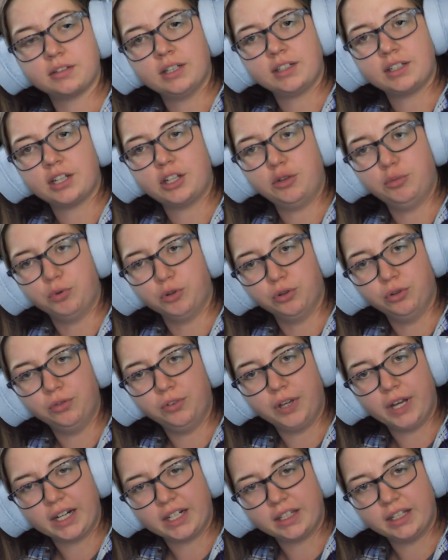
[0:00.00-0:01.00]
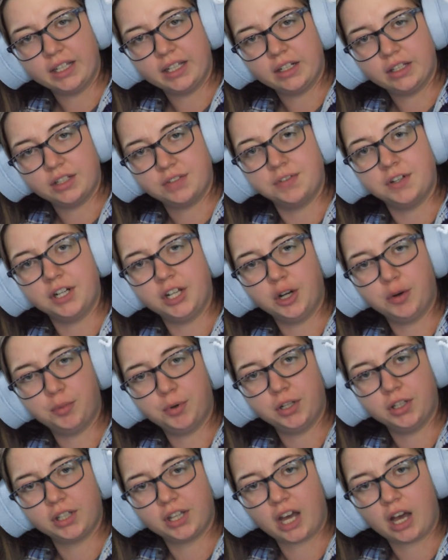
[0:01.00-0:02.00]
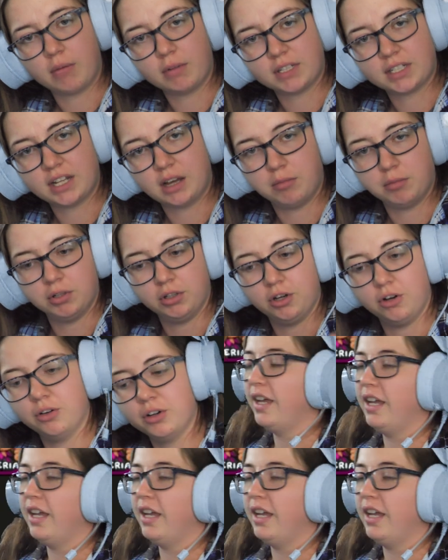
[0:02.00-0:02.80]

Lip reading: That's how you prove you got to the end of this video. Put it in the comments down below.